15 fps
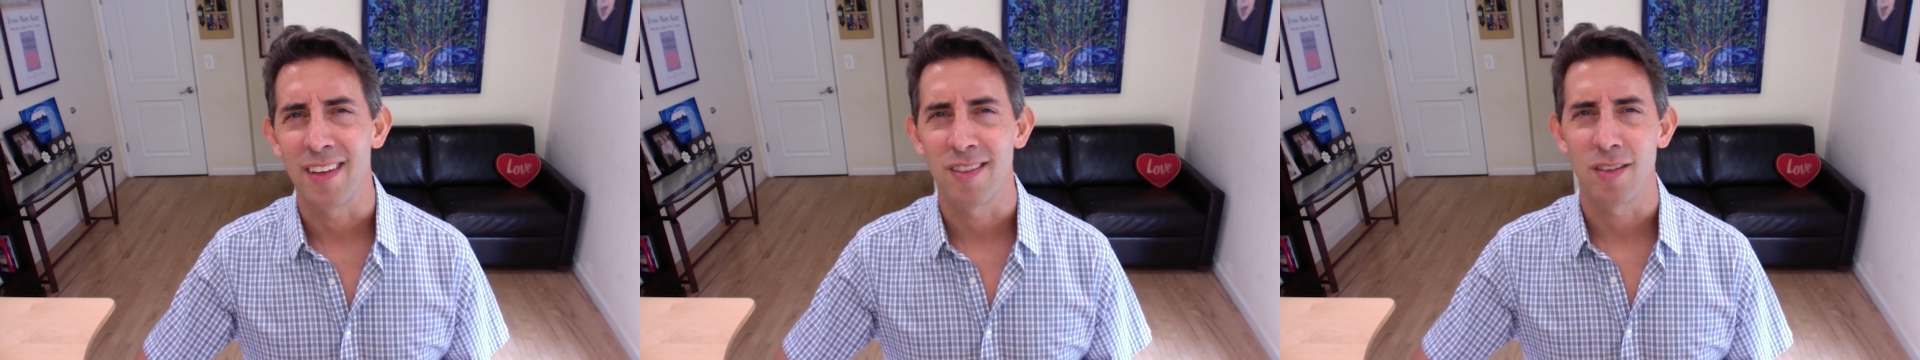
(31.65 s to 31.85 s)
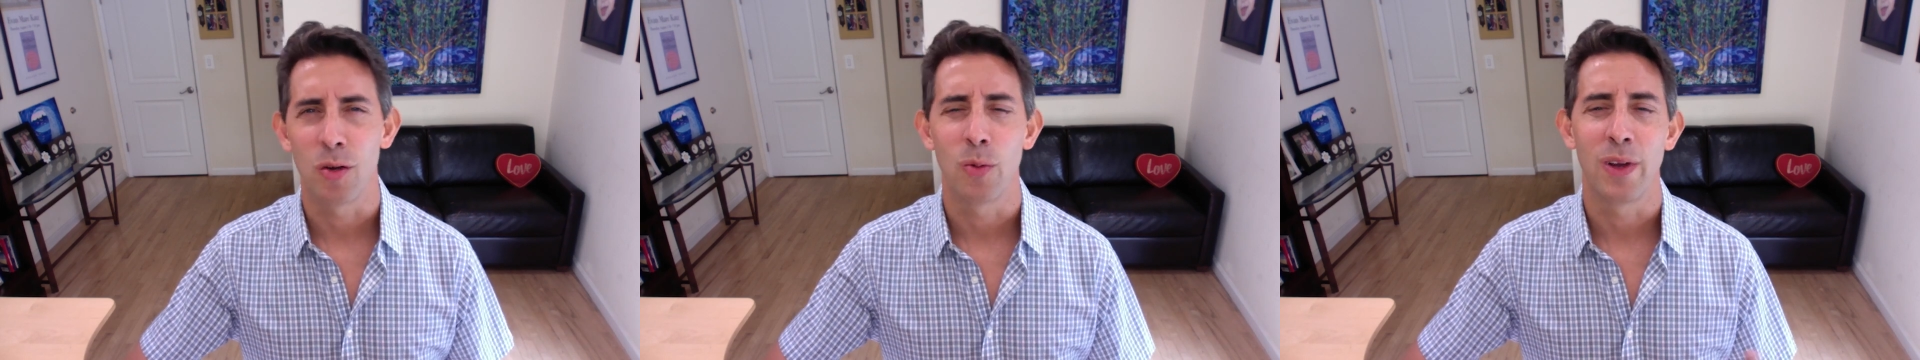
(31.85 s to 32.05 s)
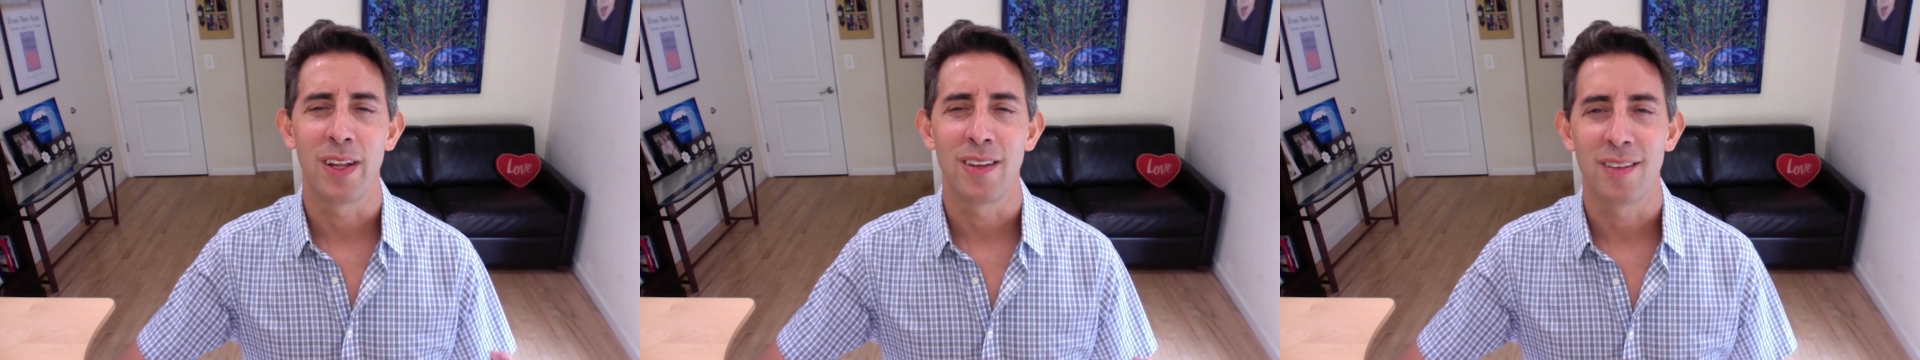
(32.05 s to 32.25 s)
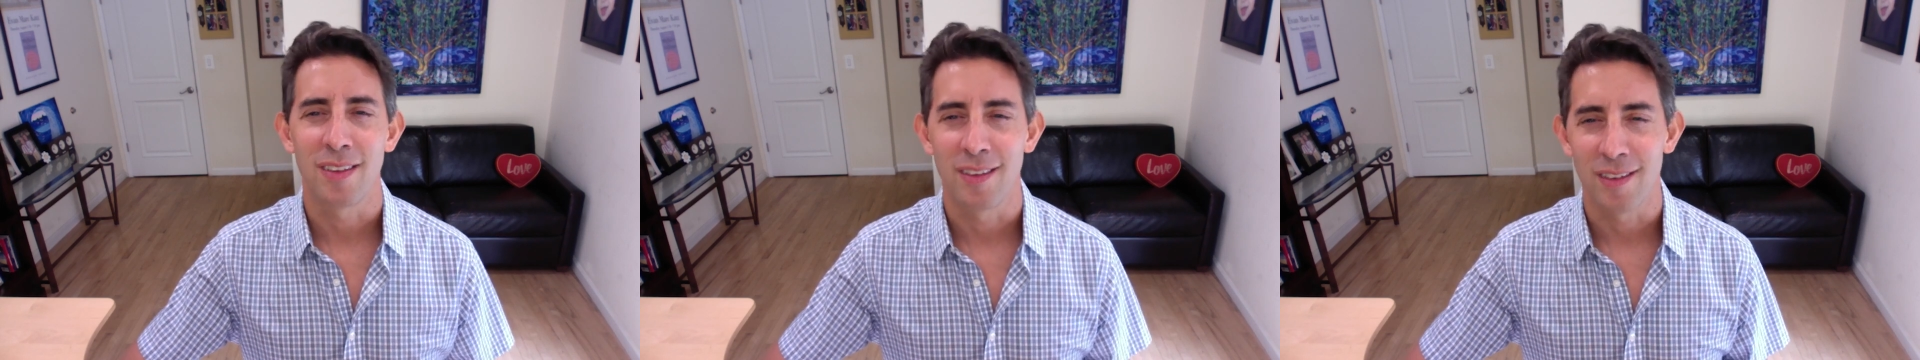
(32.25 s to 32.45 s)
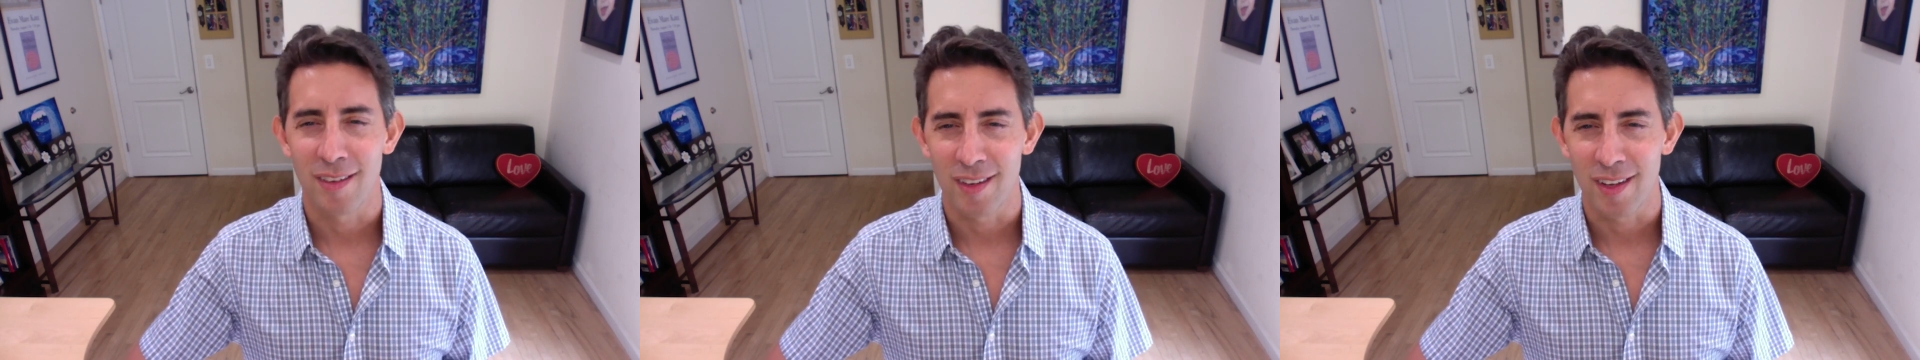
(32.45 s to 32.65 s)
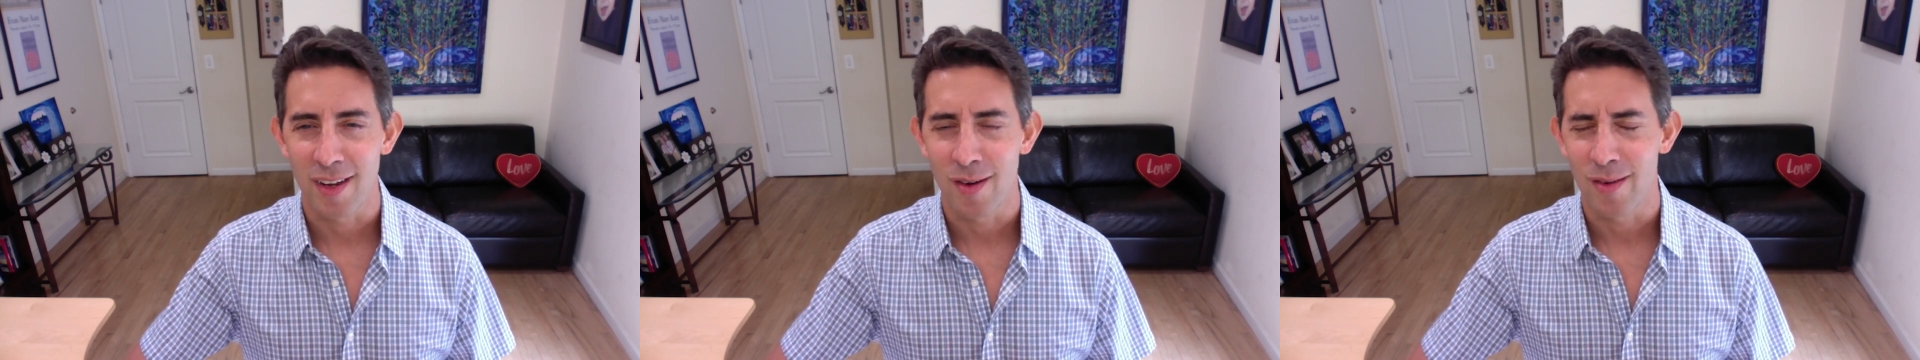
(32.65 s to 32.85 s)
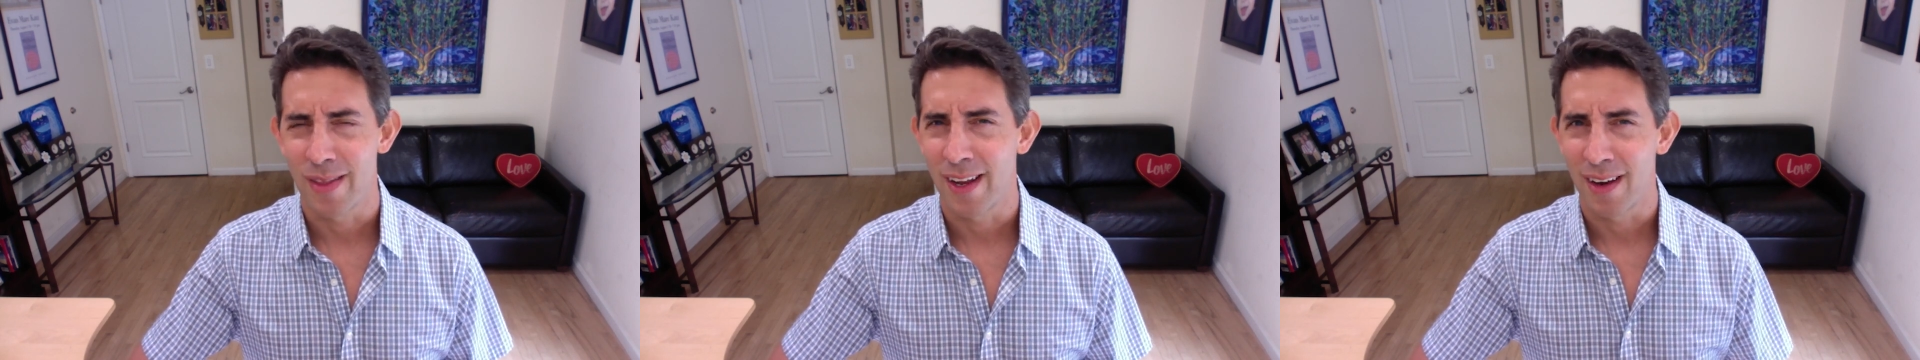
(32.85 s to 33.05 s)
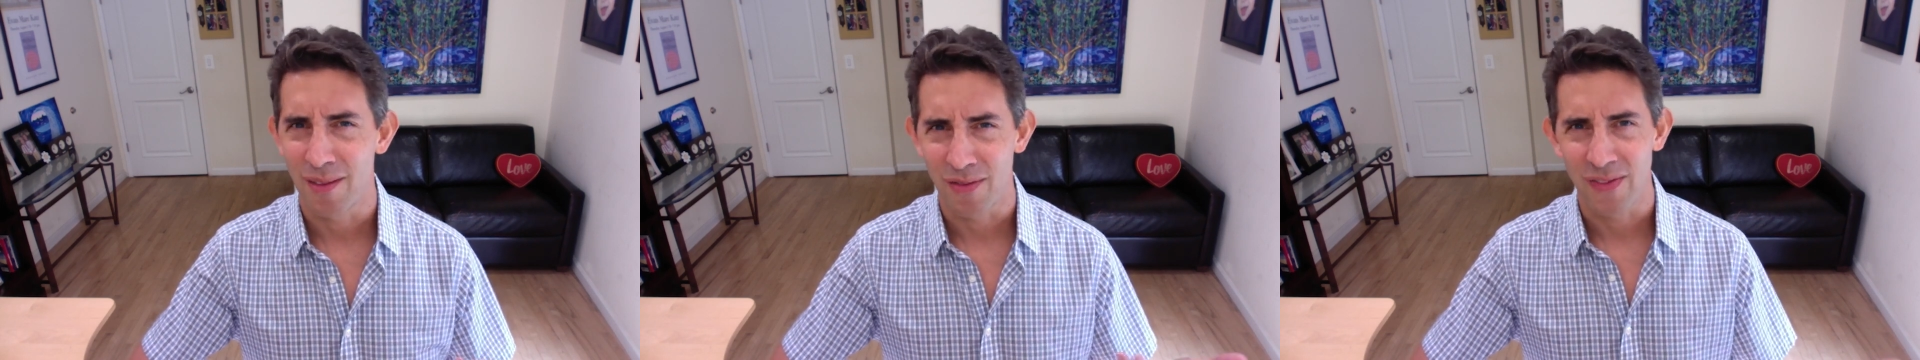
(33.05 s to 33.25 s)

so insincere that it